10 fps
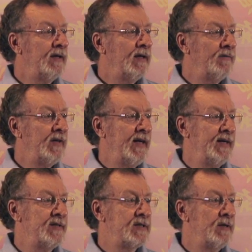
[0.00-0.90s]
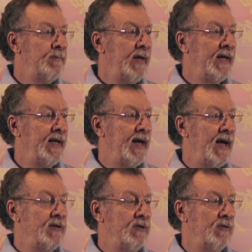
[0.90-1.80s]
of kids picking
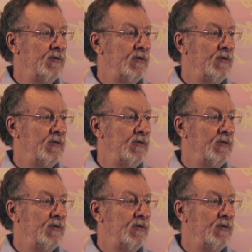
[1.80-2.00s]
on you.